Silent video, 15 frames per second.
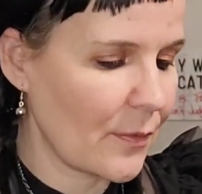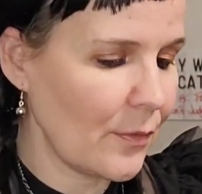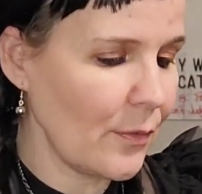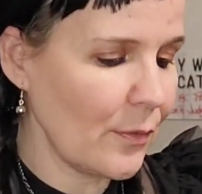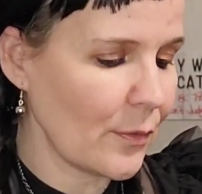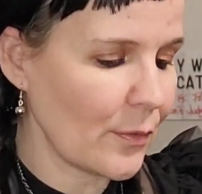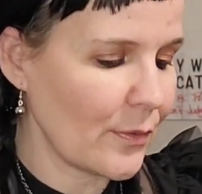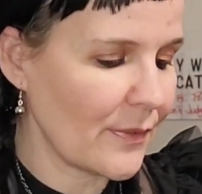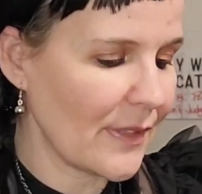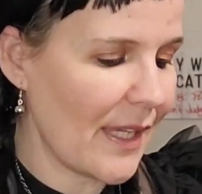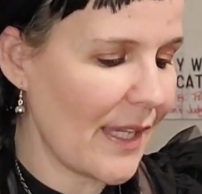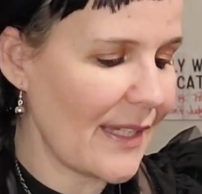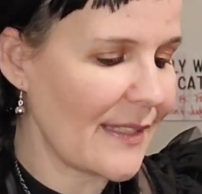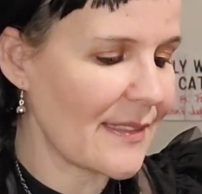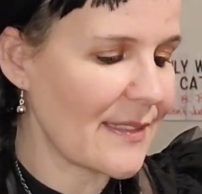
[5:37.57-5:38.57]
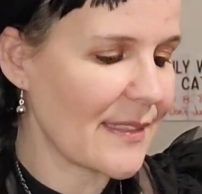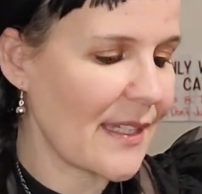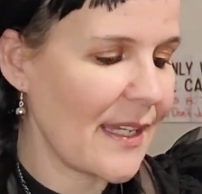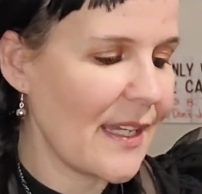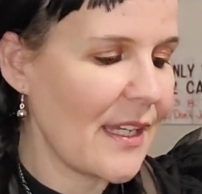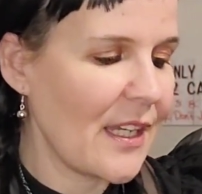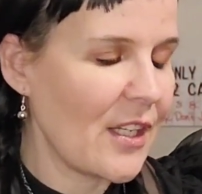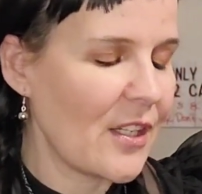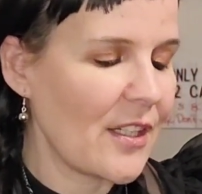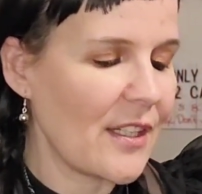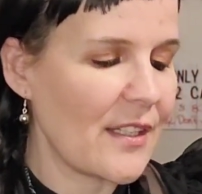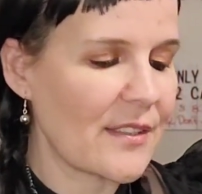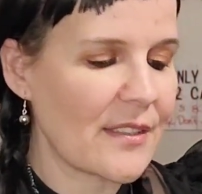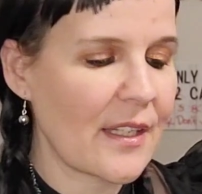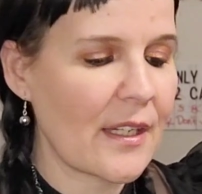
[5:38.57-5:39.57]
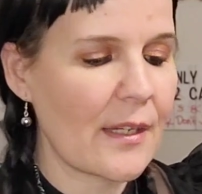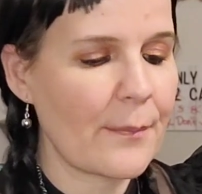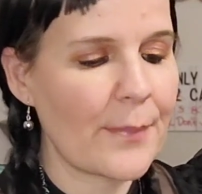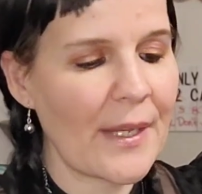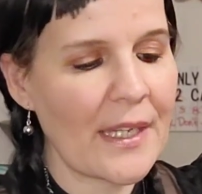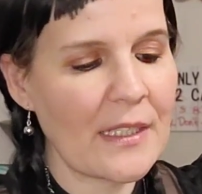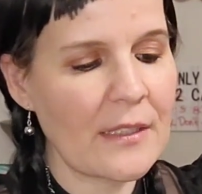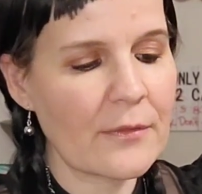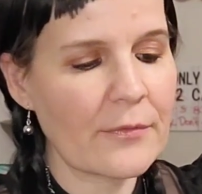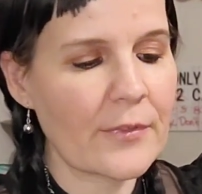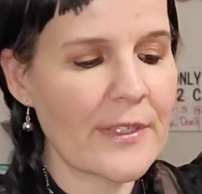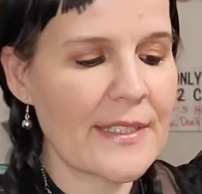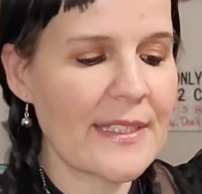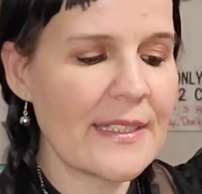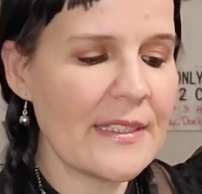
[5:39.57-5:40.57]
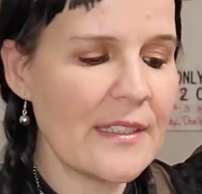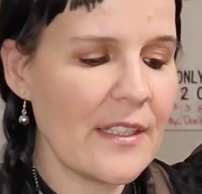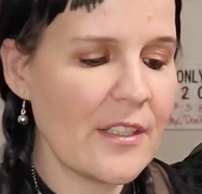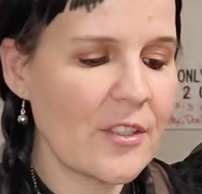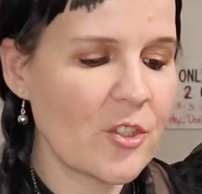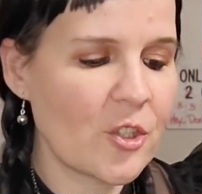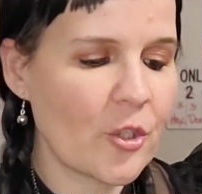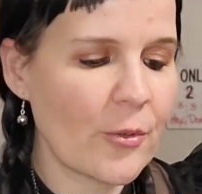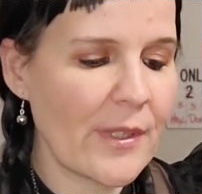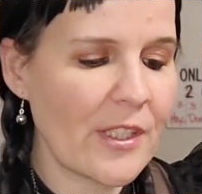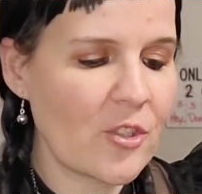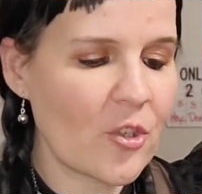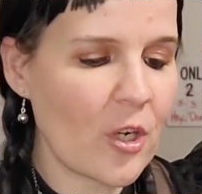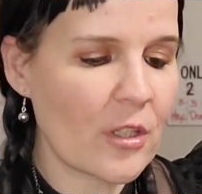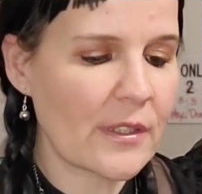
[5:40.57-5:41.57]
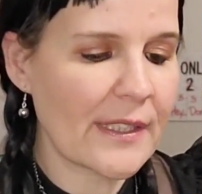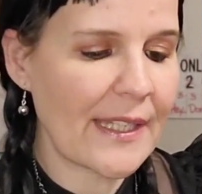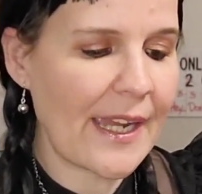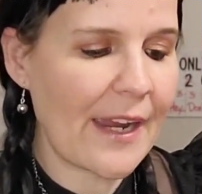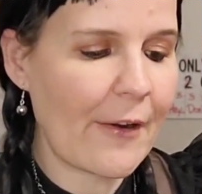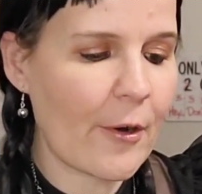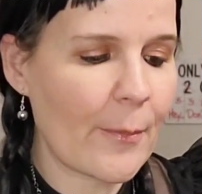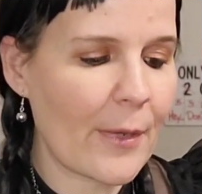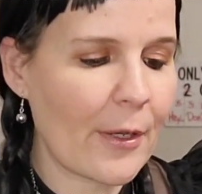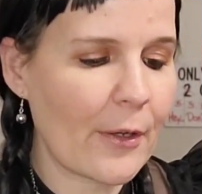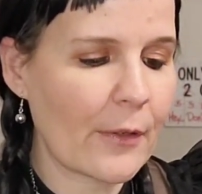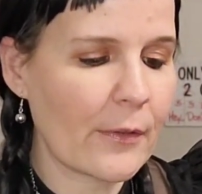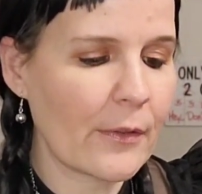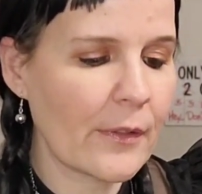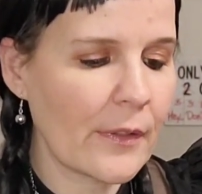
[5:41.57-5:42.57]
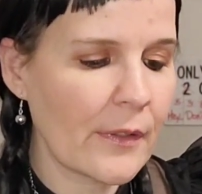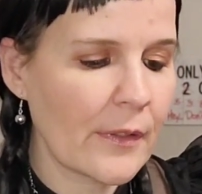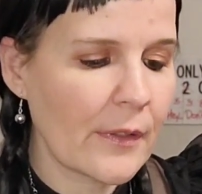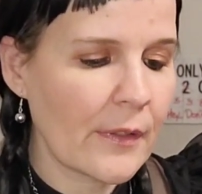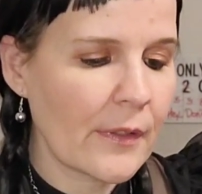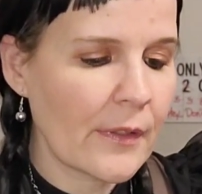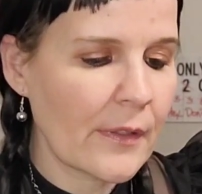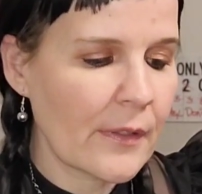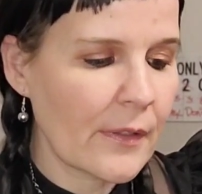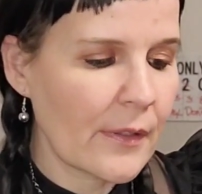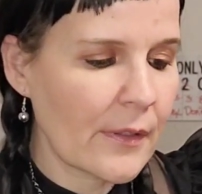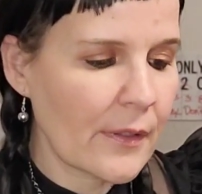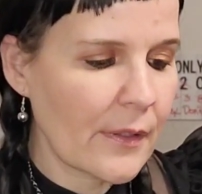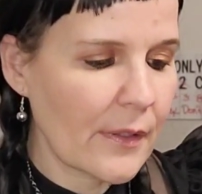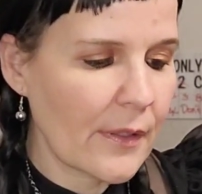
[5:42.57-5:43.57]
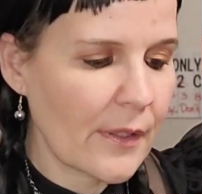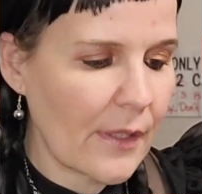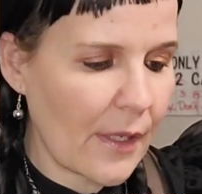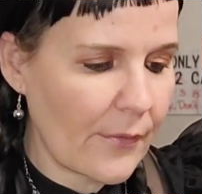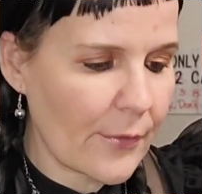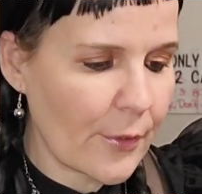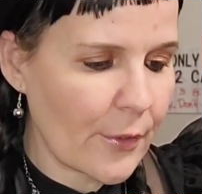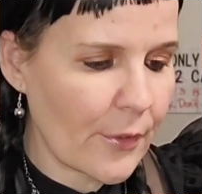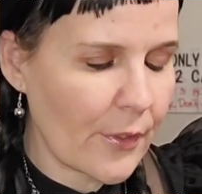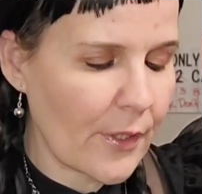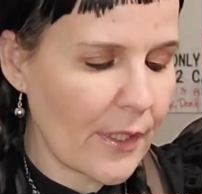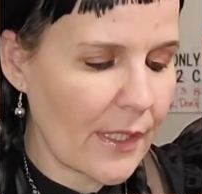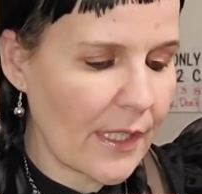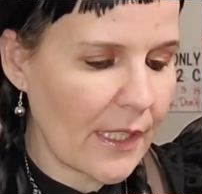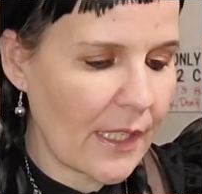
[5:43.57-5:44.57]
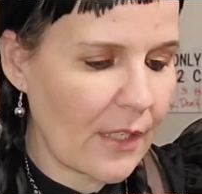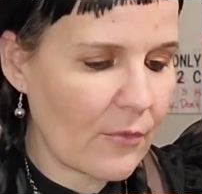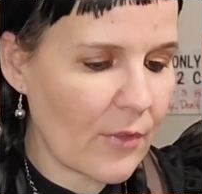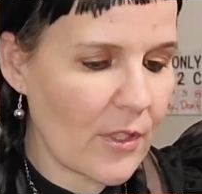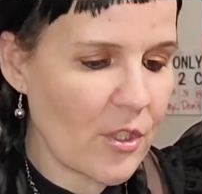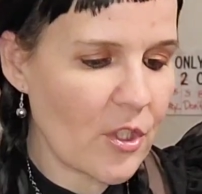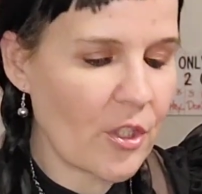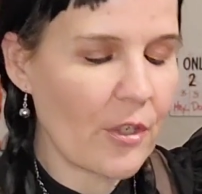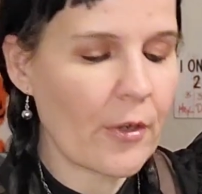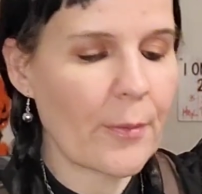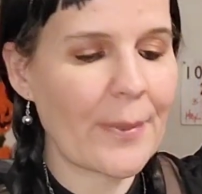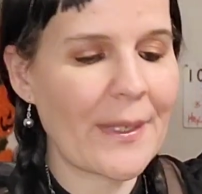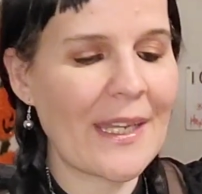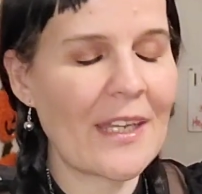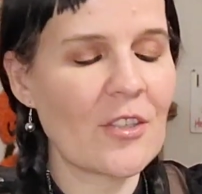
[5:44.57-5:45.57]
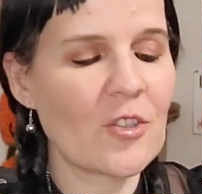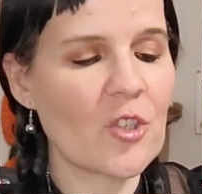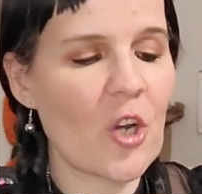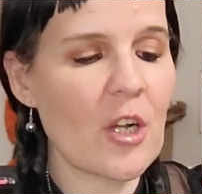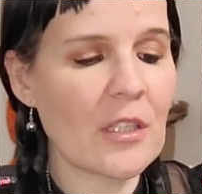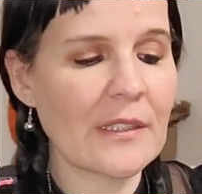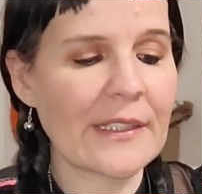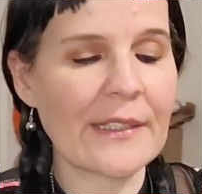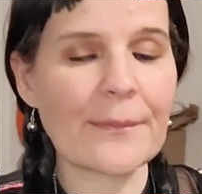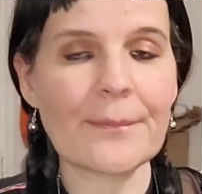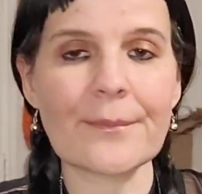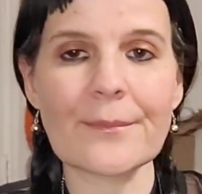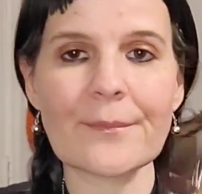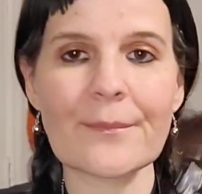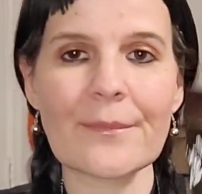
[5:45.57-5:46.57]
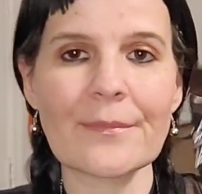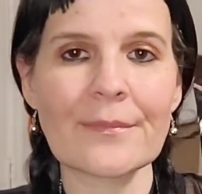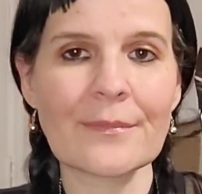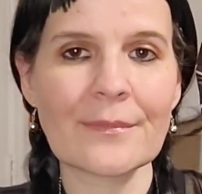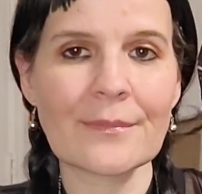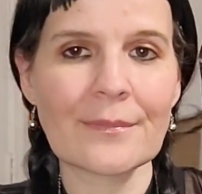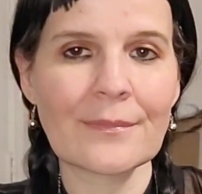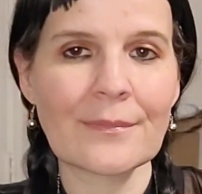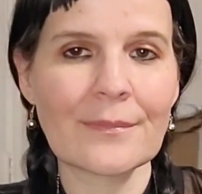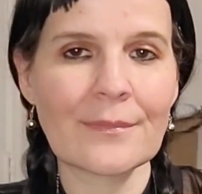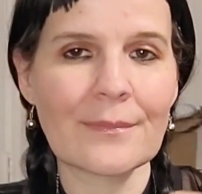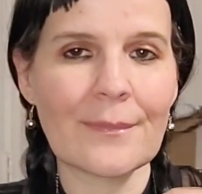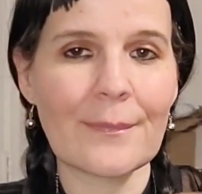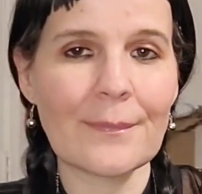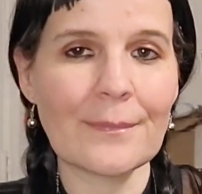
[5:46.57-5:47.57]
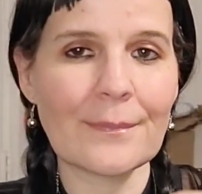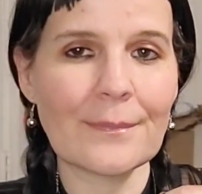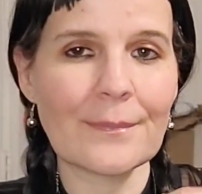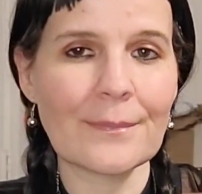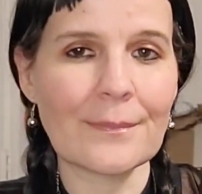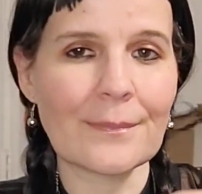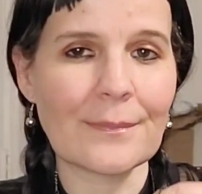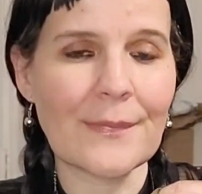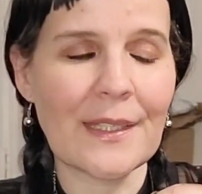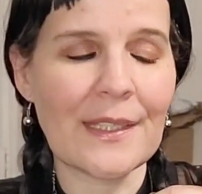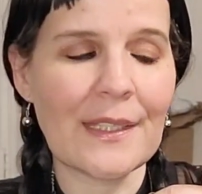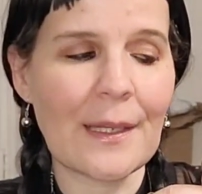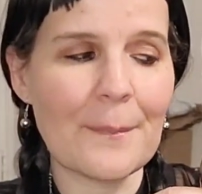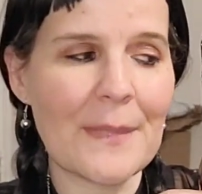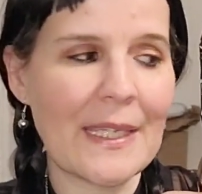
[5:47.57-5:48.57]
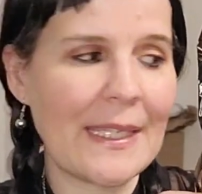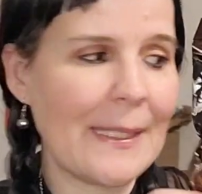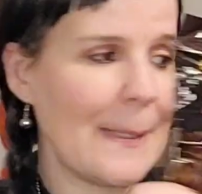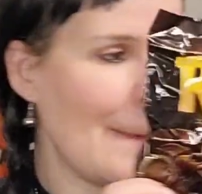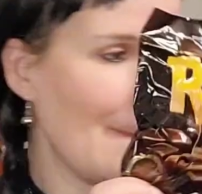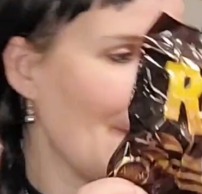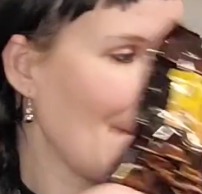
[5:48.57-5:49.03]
Ooh, nice. Is a bag of Risen Chewy Chocolate Caramel covered in rich European chocolate. Mmm, yummy.